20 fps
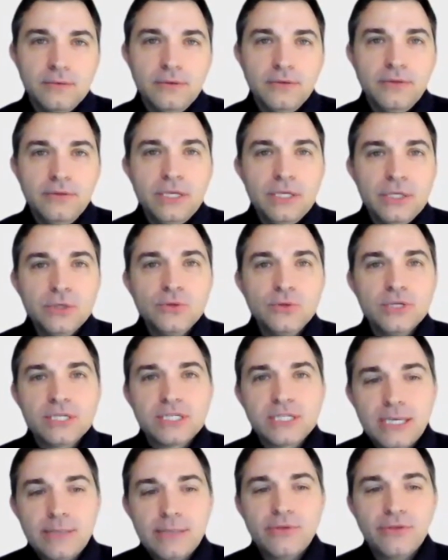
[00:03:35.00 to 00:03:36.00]
they do the
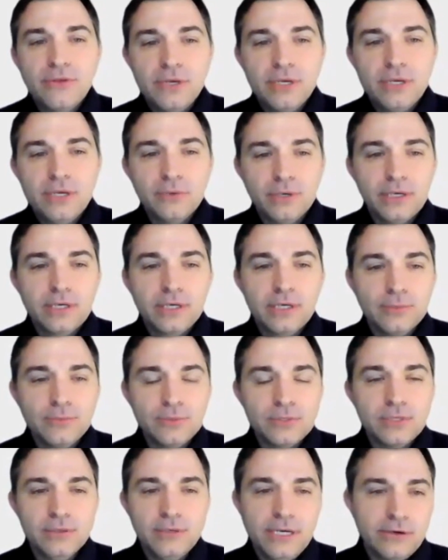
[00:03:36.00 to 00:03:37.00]
same thing when it
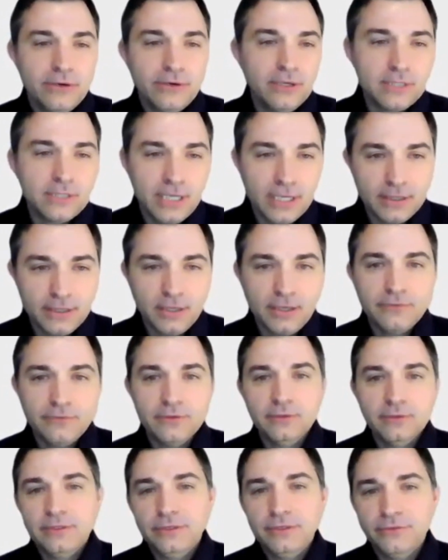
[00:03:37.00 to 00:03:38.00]
comes to area takeoff
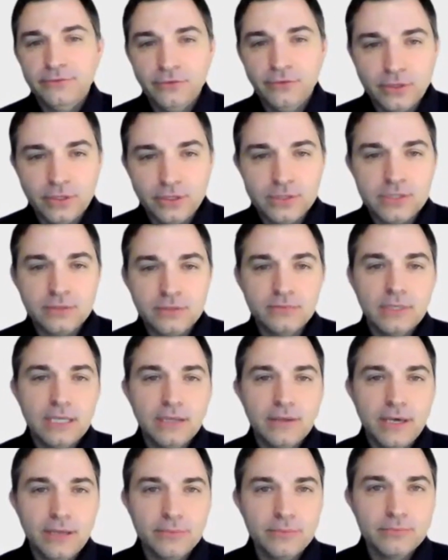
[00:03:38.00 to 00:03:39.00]
and lineal footage
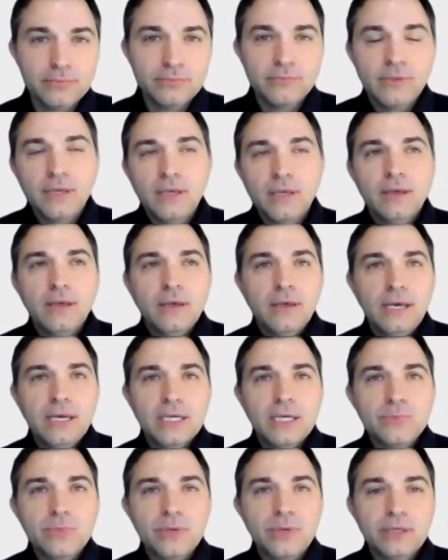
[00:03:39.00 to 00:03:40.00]
and that
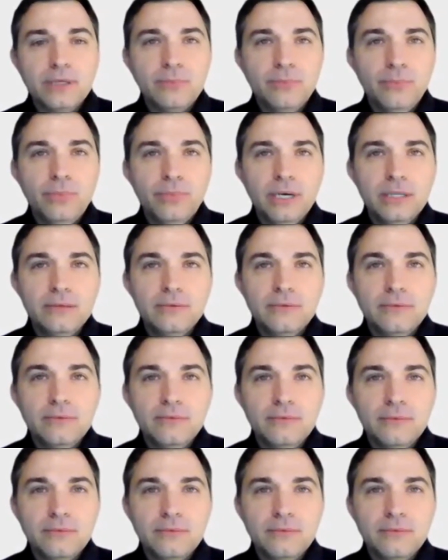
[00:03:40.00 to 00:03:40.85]
aspect. But